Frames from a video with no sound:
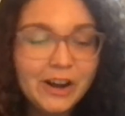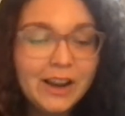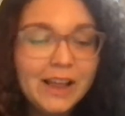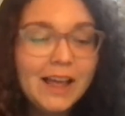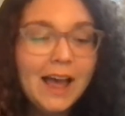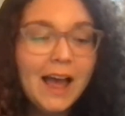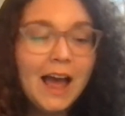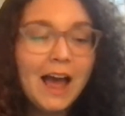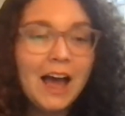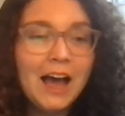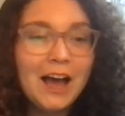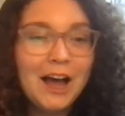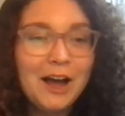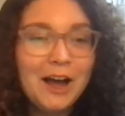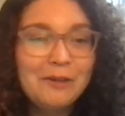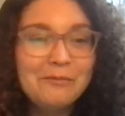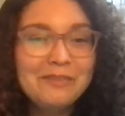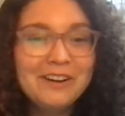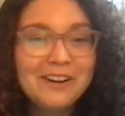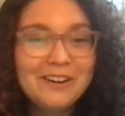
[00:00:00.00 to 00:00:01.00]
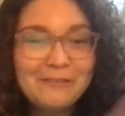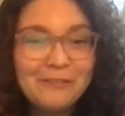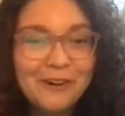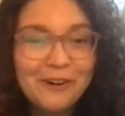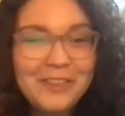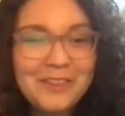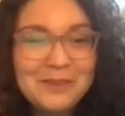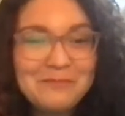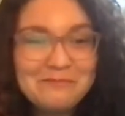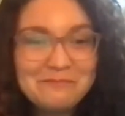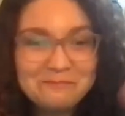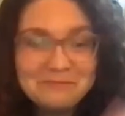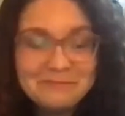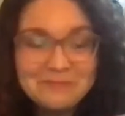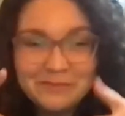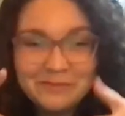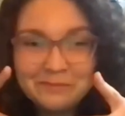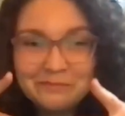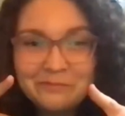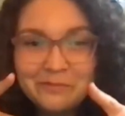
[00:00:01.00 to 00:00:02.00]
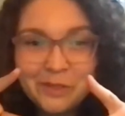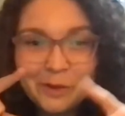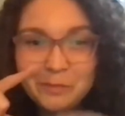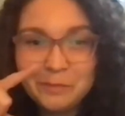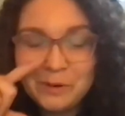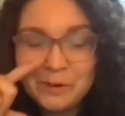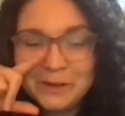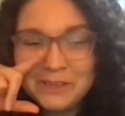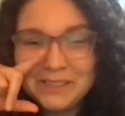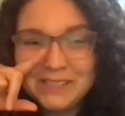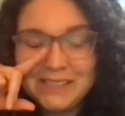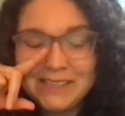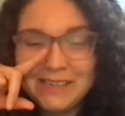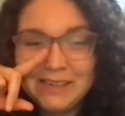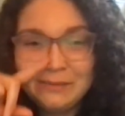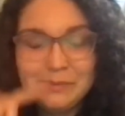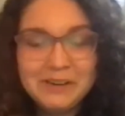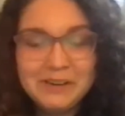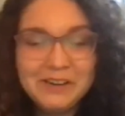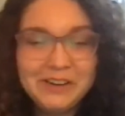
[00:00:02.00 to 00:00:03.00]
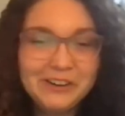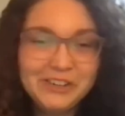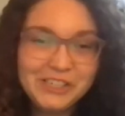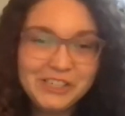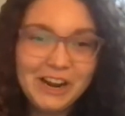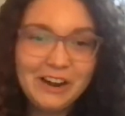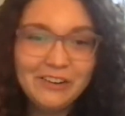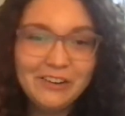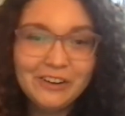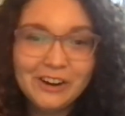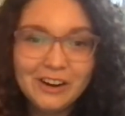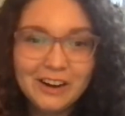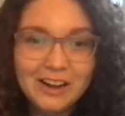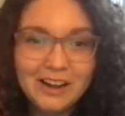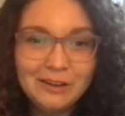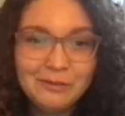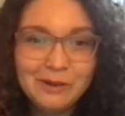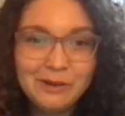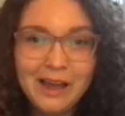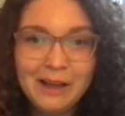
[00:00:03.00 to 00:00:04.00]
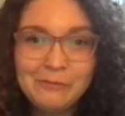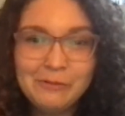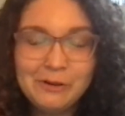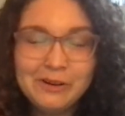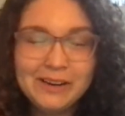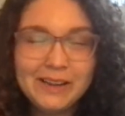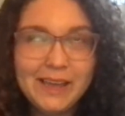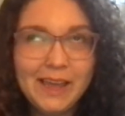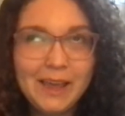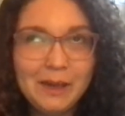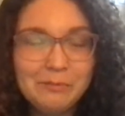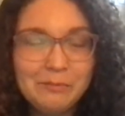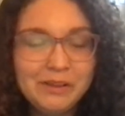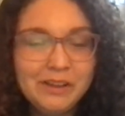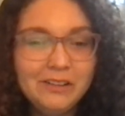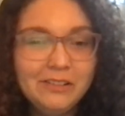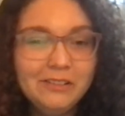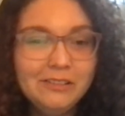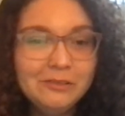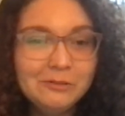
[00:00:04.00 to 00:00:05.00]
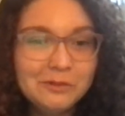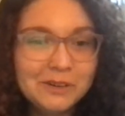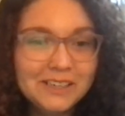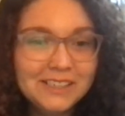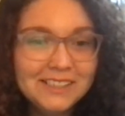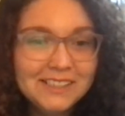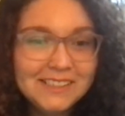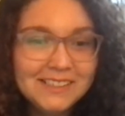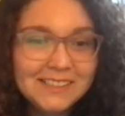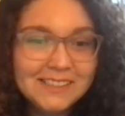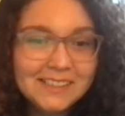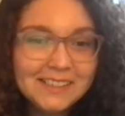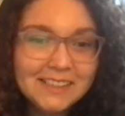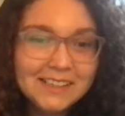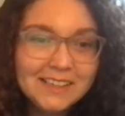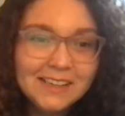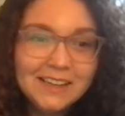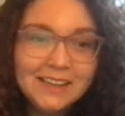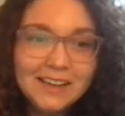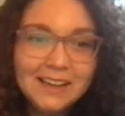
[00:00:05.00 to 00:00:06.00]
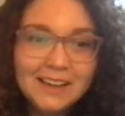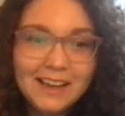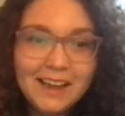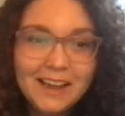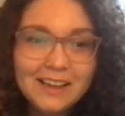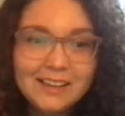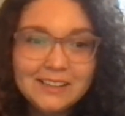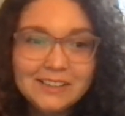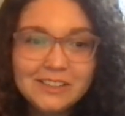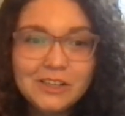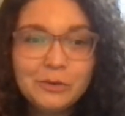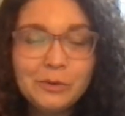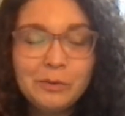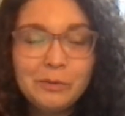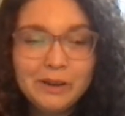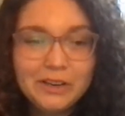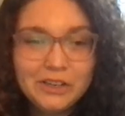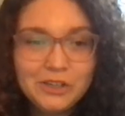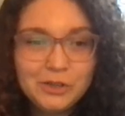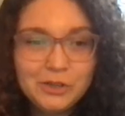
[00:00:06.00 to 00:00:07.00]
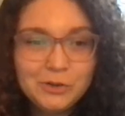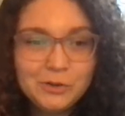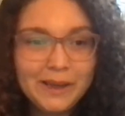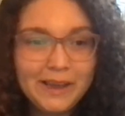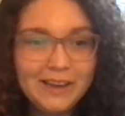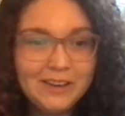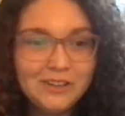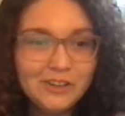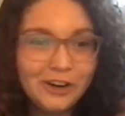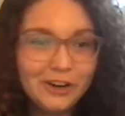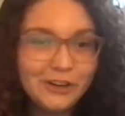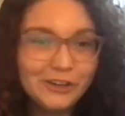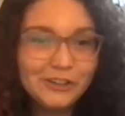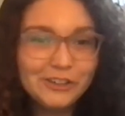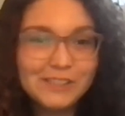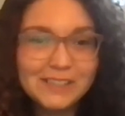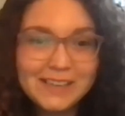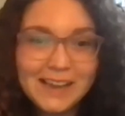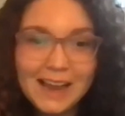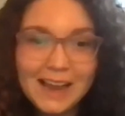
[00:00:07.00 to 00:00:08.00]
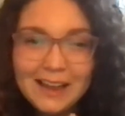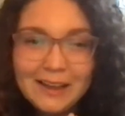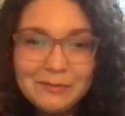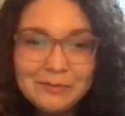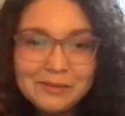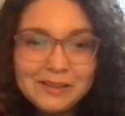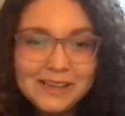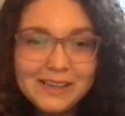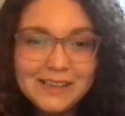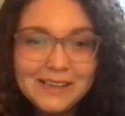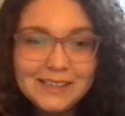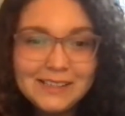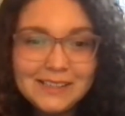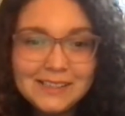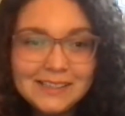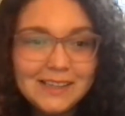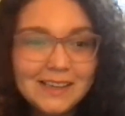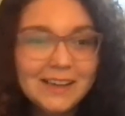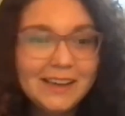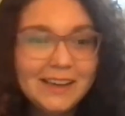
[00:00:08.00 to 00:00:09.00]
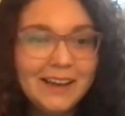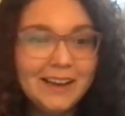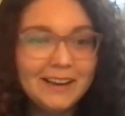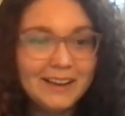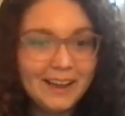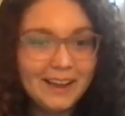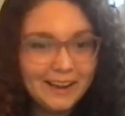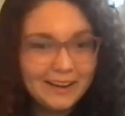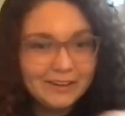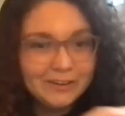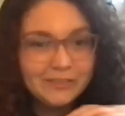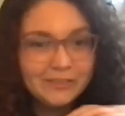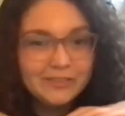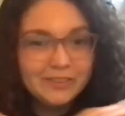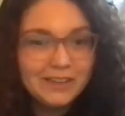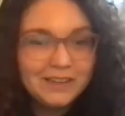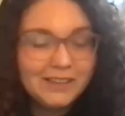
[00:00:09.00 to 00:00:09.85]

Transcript: there. For the Perseid meteor shower, I went camping once. So we went to a darker sky place and kind of